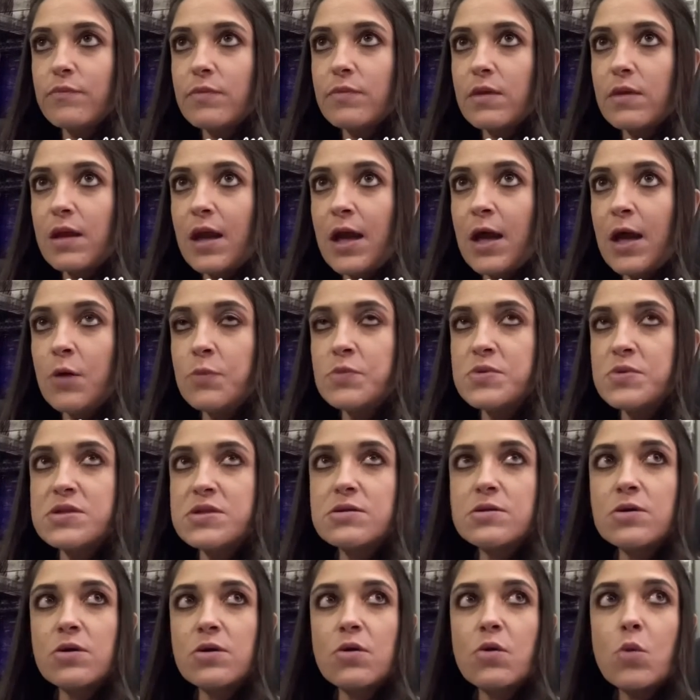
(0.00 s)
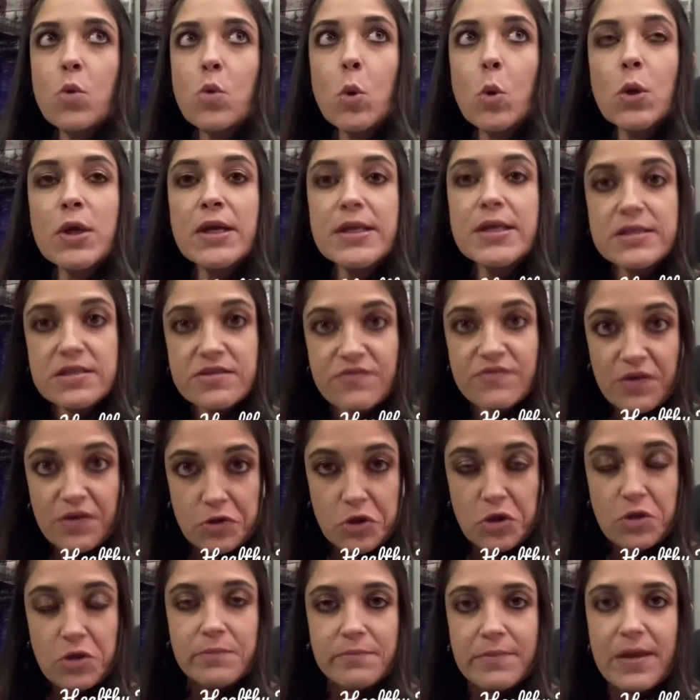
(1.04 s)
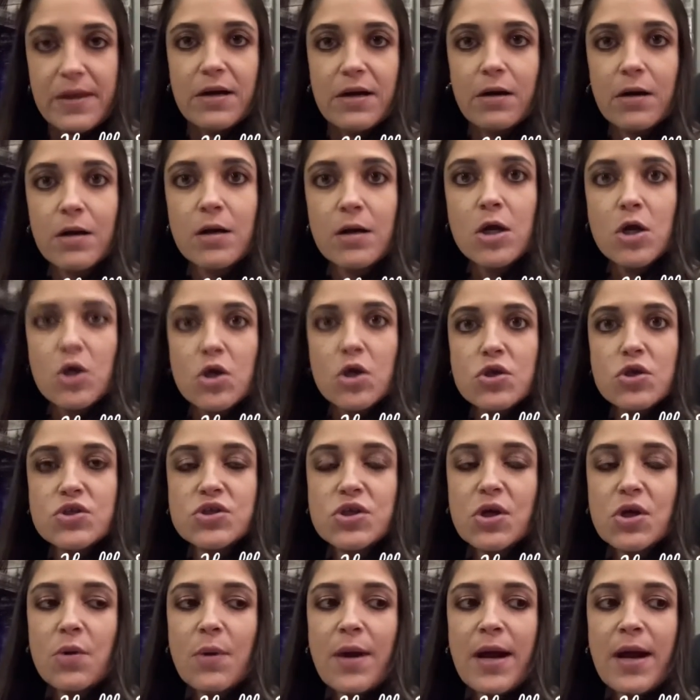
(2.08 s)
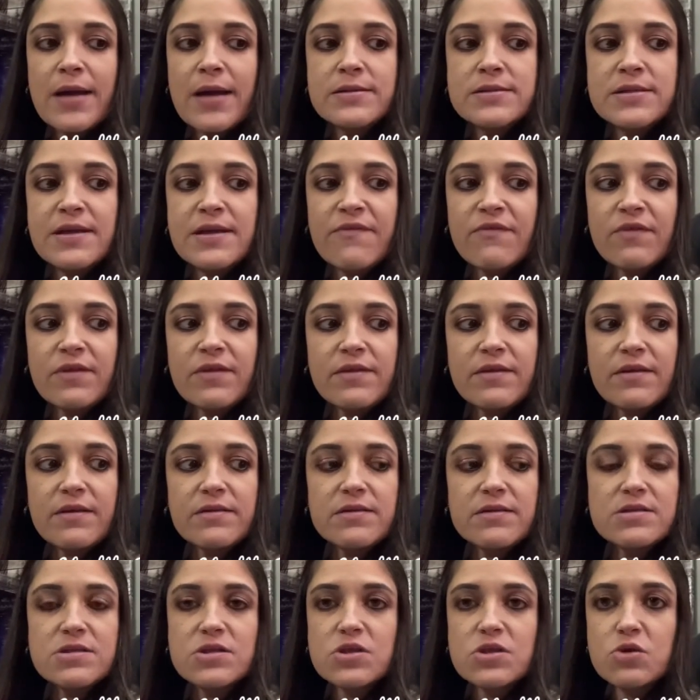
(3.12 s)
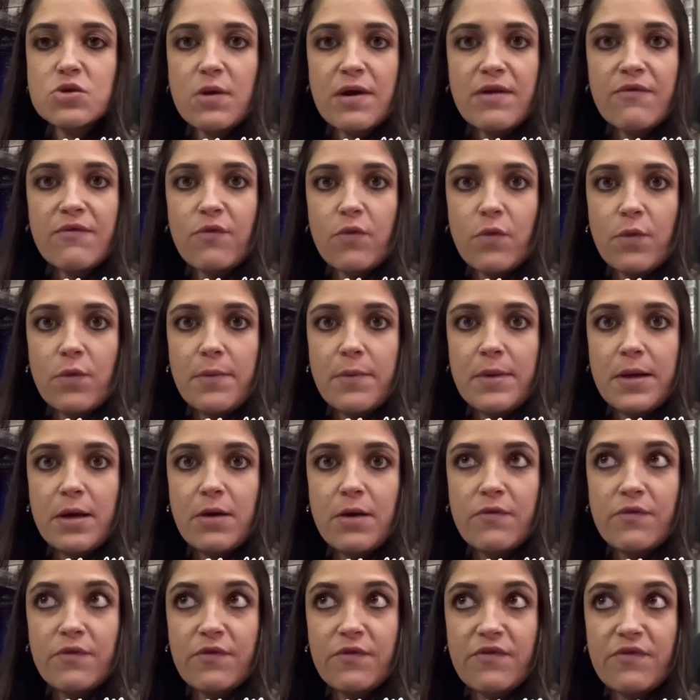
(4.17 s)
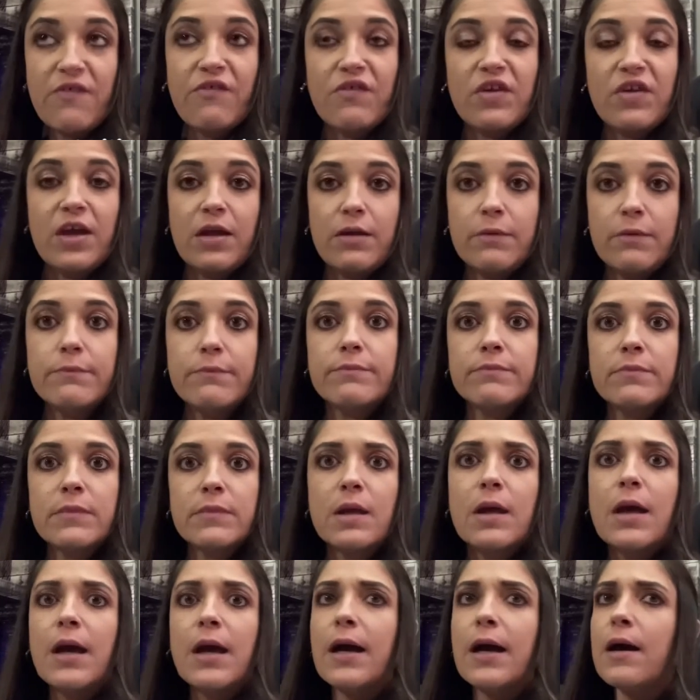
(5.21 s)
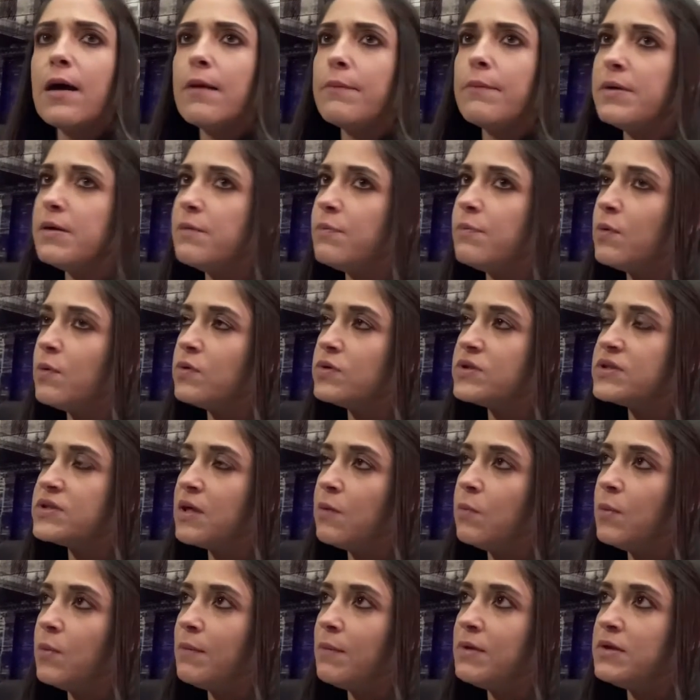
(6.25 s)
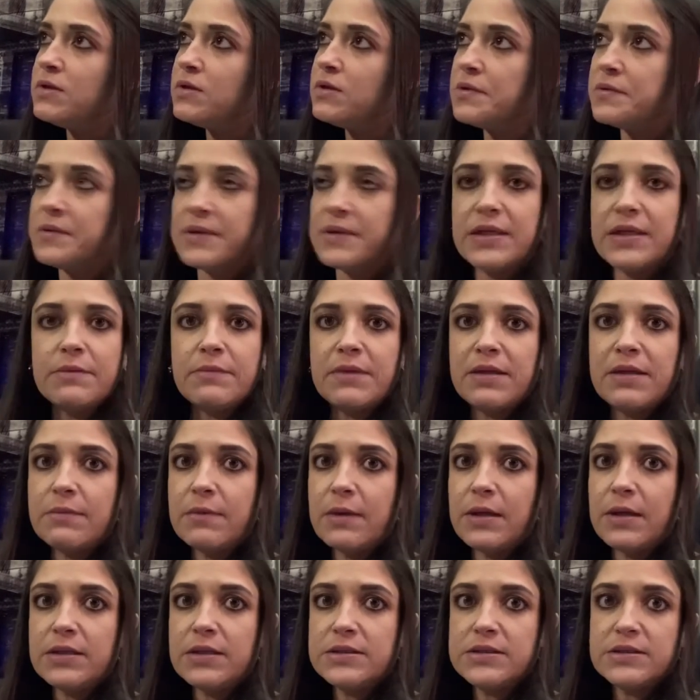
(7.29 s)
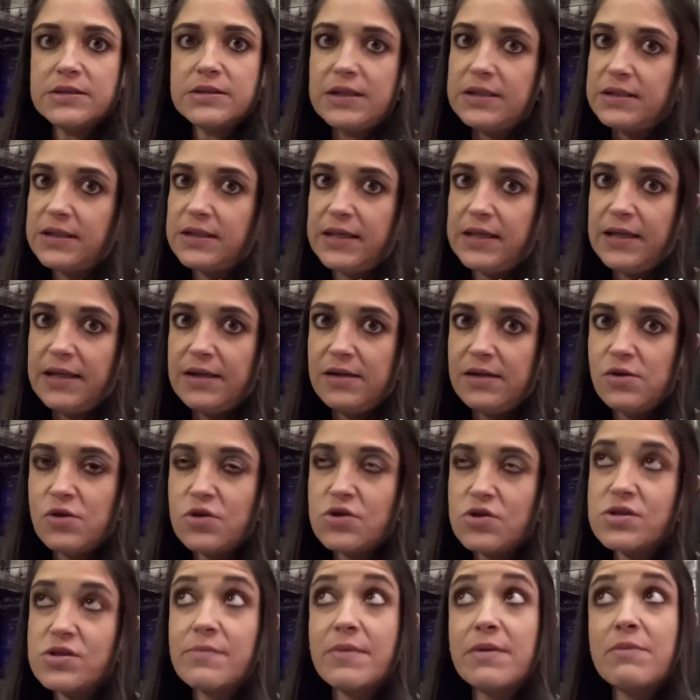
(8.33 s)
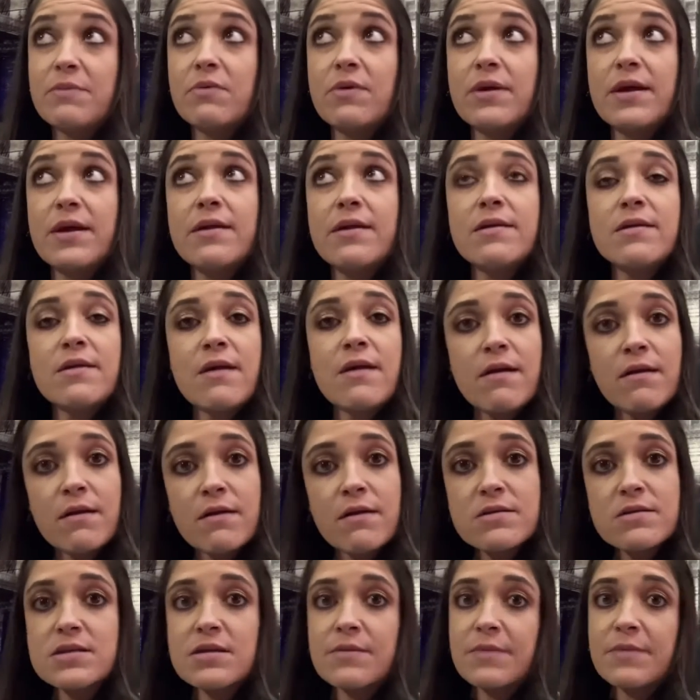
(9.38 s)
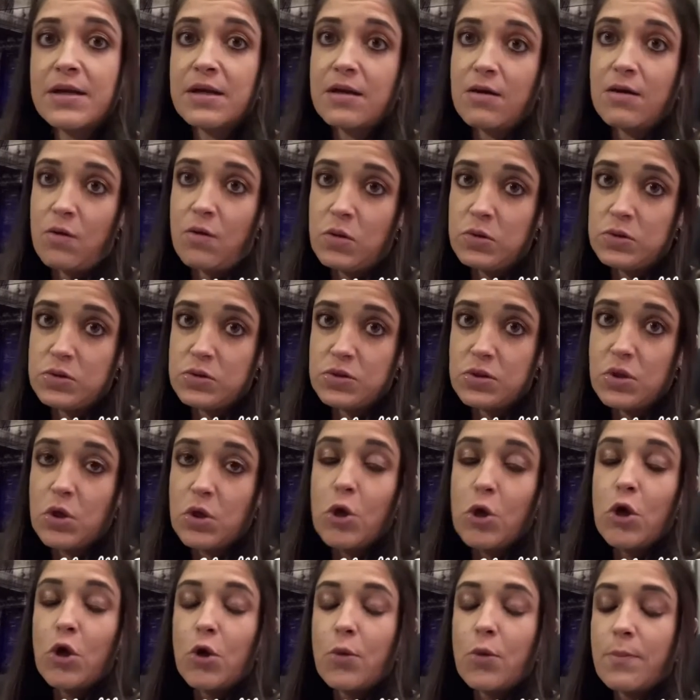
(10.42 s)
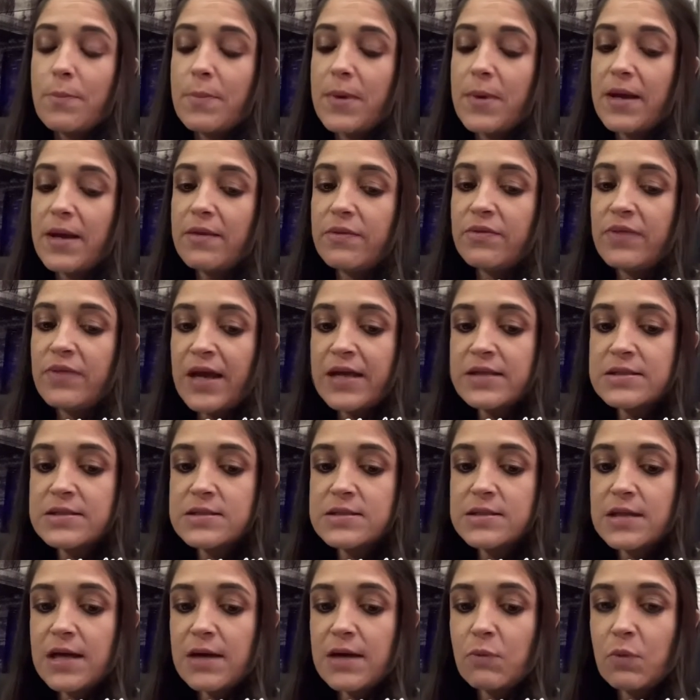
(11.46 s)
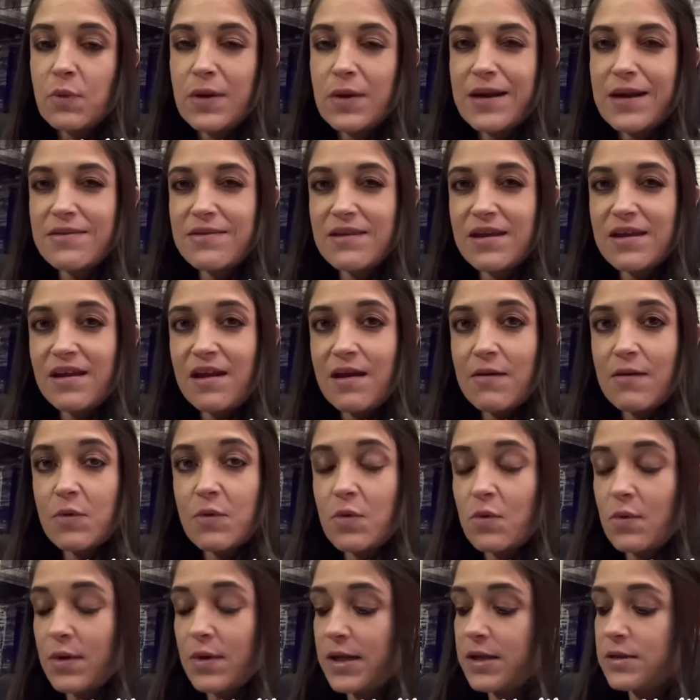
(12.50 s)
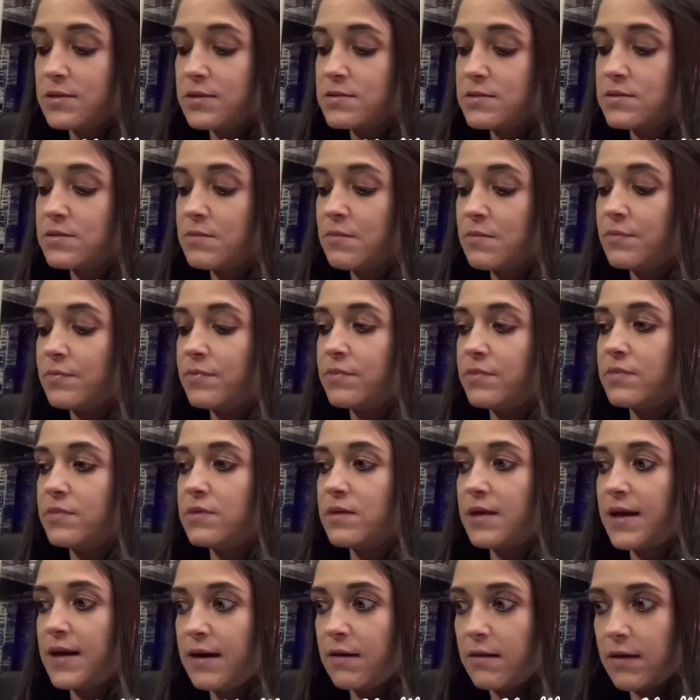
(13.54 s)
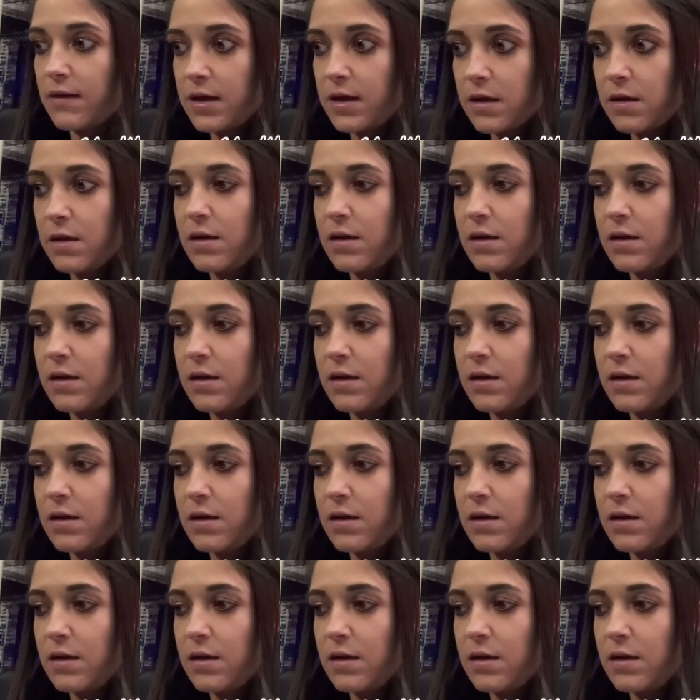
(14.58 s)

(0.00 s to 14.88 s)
helps your organs function better. So I definitely think this is great for women over 50. Some women don't hit menopause at that age. Some people hit it younger, some hit it older. But that's what I think I'm going, the area,